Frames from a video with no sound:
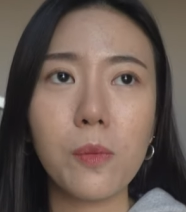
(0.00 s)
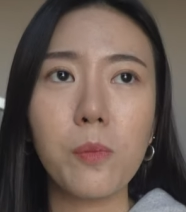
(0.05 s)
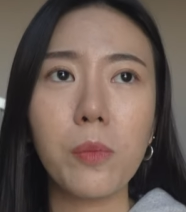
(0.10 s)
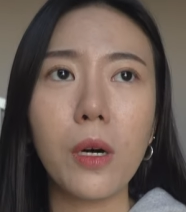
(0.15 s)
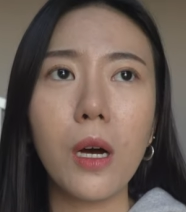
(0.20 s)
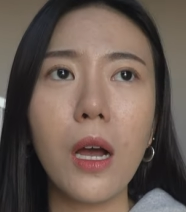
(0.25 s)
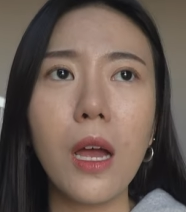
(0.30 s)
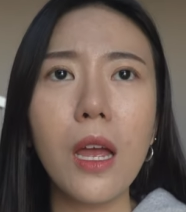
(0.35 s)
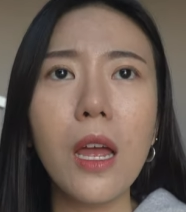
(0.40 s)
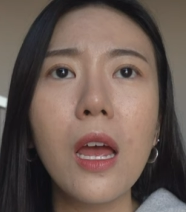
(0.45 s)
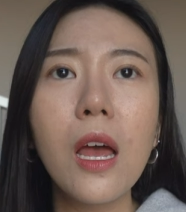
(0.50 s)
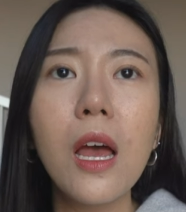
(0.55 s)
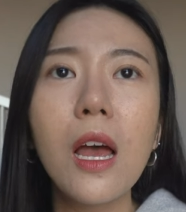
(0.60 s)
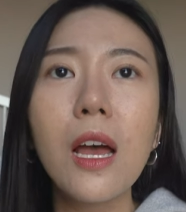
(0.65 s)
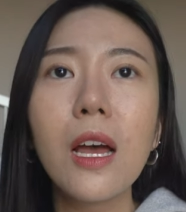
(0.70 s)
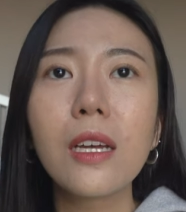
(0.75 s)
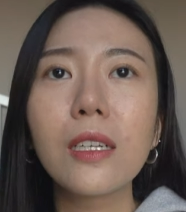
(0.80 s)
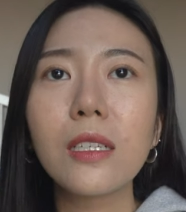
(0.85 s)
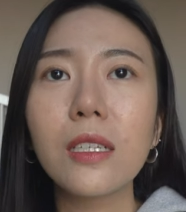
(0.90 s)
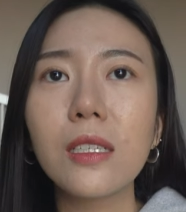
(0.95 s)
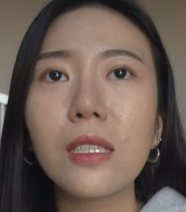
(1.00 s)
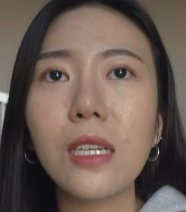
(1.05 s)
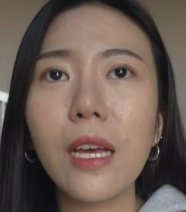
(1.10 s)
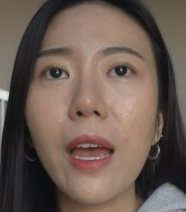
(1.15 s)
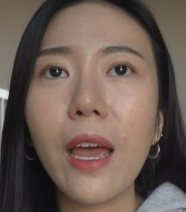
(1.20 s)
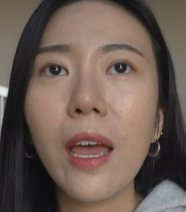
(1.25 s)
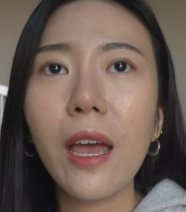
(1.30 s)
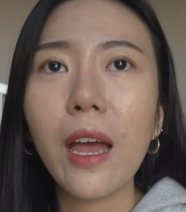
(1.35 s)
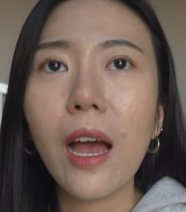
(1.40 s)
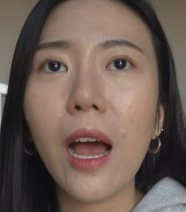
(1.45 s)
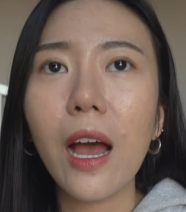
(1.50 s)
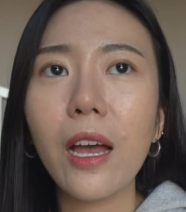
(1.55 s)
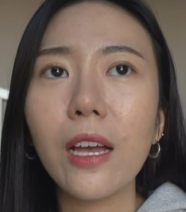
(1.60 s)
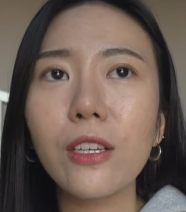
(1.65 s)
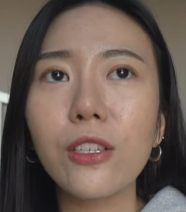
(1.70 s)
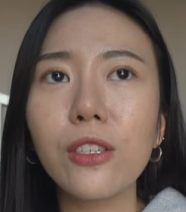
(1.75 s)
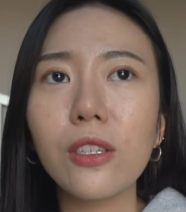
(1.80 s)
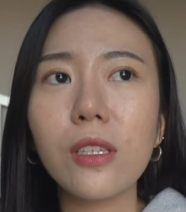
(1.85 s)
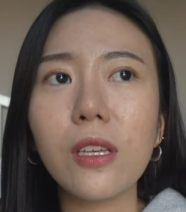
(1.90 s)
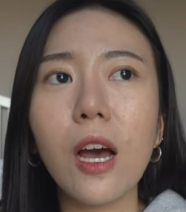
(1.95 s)
But today
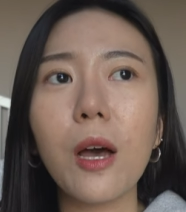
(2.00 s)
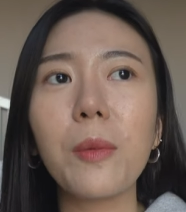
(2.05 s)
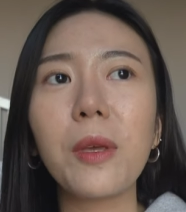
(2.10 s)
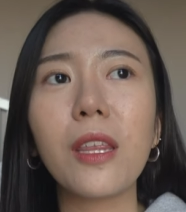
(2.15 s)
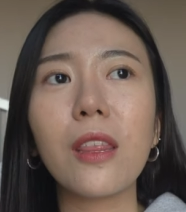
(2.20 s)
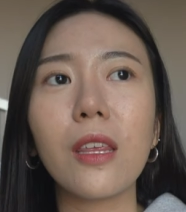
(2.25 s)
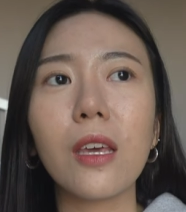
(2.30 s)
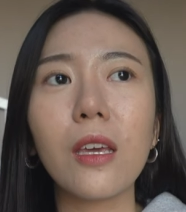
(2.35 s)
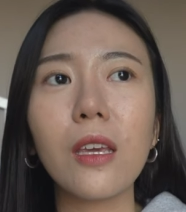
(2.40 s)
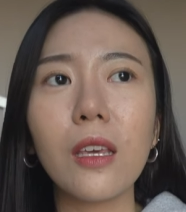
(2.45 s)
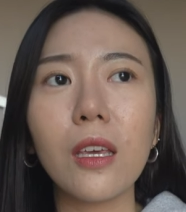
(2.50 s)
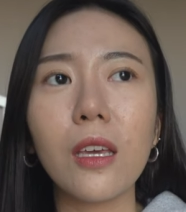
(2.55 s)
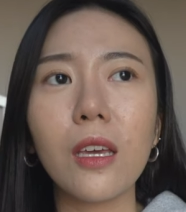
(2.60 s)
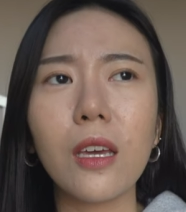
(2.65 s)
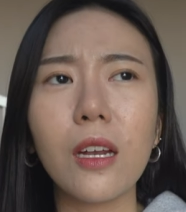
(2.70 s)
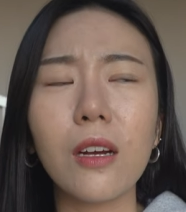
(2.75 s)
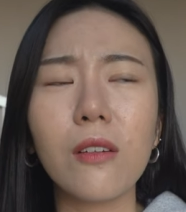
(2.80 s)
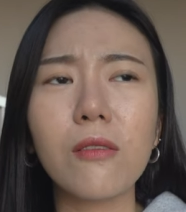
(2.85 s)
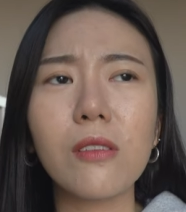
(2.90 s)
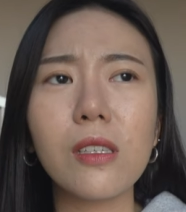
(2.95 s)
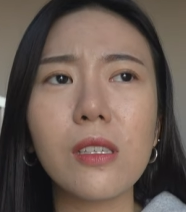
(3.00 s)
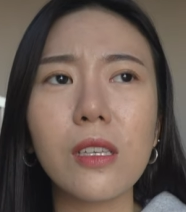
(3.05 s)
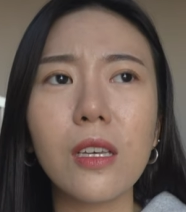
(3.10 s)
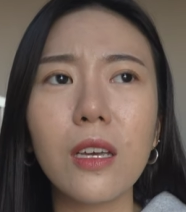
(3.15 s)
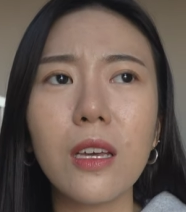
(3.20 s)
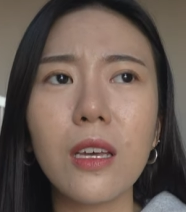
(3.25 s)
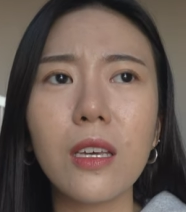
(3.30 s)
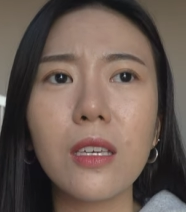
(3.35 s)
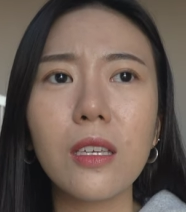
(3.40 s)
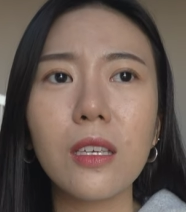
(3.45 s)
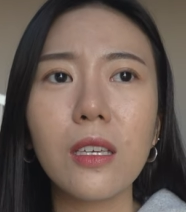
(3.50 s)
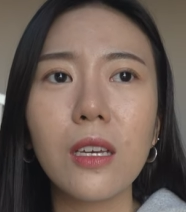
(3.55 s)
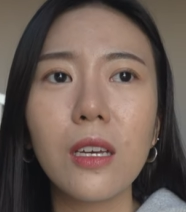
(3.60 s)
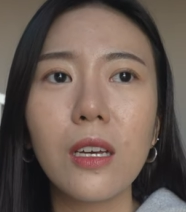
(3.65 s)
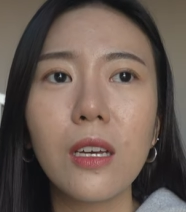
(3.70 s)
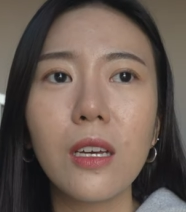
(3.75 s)
it just got me thinking, and I was like,